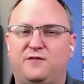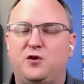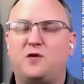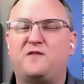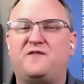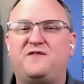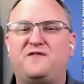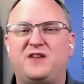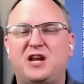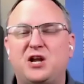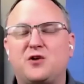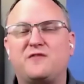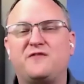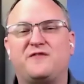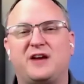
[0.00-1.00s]

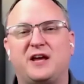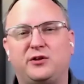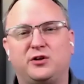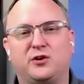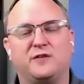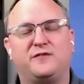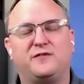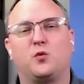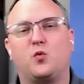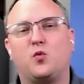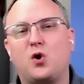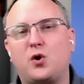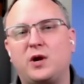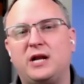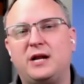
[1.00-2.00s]
fear failure, if you're
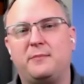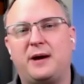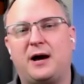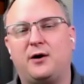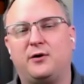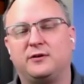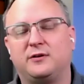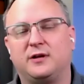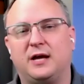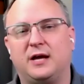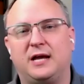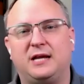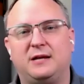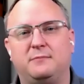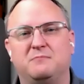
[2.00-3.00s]
worried about
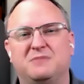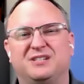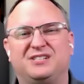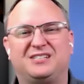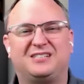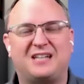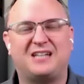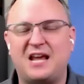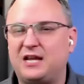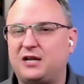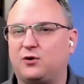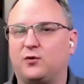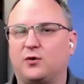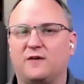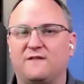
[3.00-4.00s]
a mistake
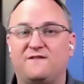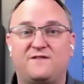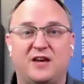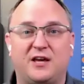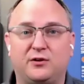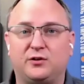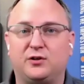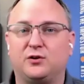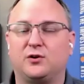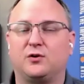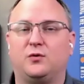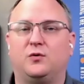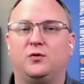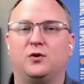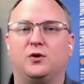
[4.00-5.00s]
or a failure
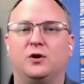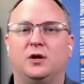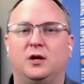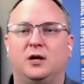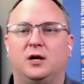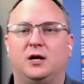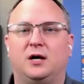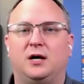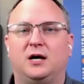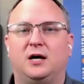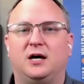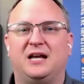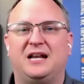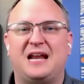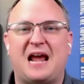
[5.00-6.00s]
or
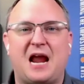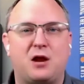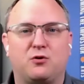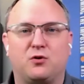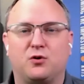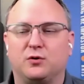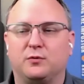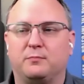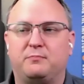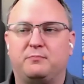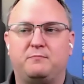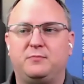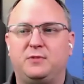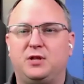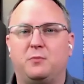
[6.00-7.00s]
an error,
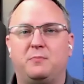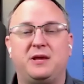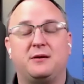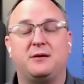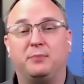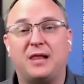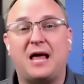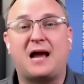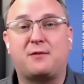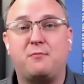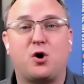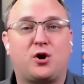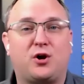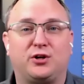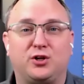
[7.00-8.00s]
being a black
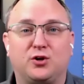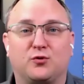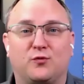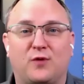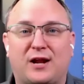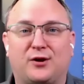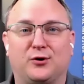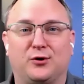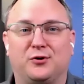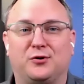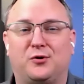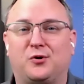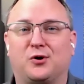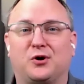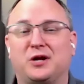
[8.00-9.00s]
mark on your record
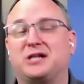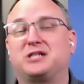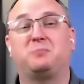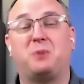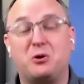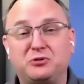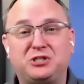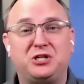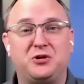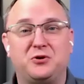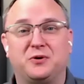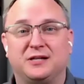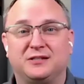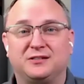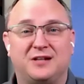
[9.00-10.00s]
or exposing you
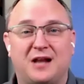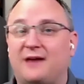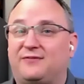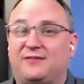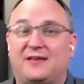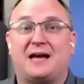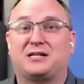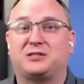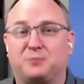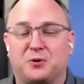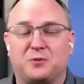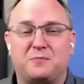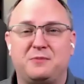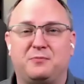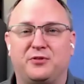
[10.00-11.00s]
as not the expert
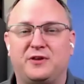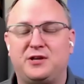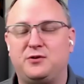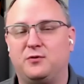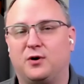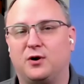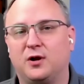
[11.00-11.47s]
people think you are,